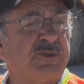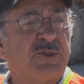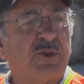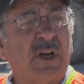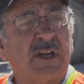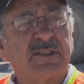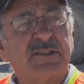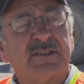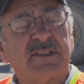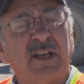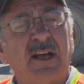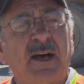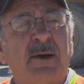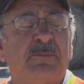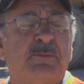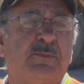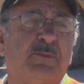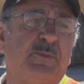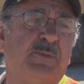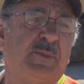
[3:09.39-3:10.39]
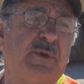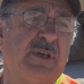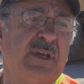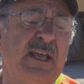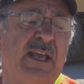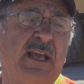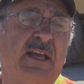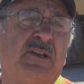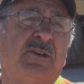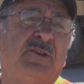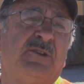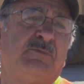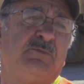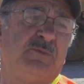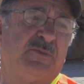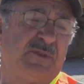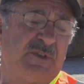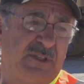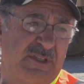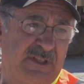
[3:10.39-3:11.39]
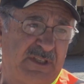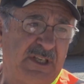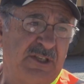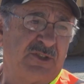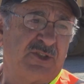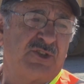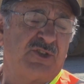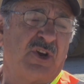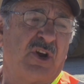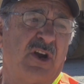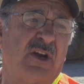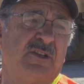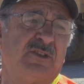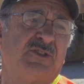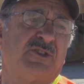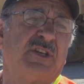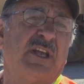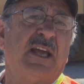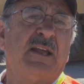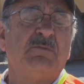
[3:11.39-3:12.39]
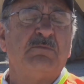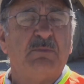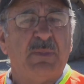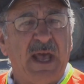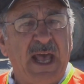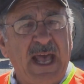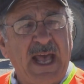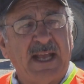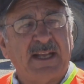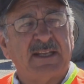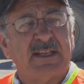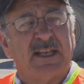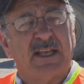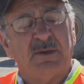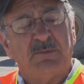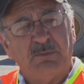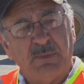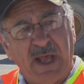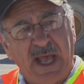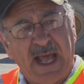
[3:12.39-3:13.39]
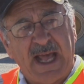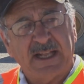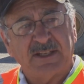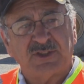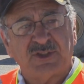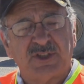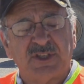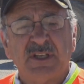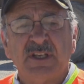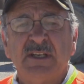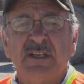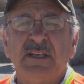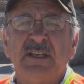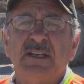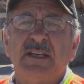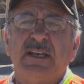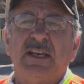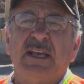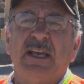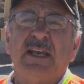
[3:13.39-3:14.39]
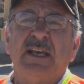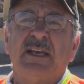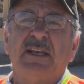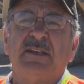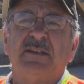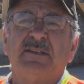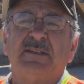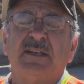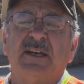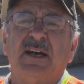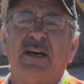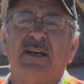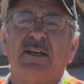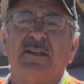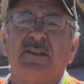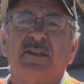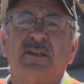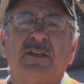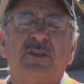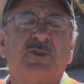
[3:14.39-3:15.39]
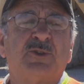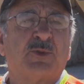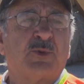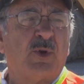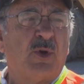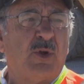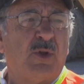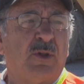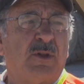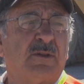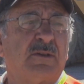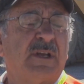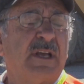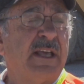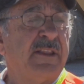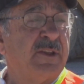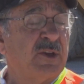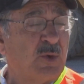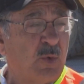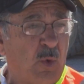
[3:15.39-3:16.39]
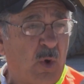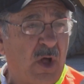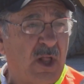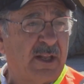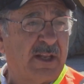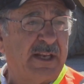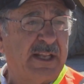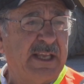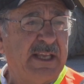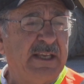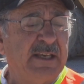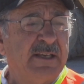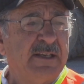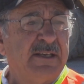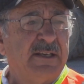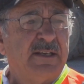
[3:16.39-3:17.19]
trucks up and discharged and back and batched, and the control and the quality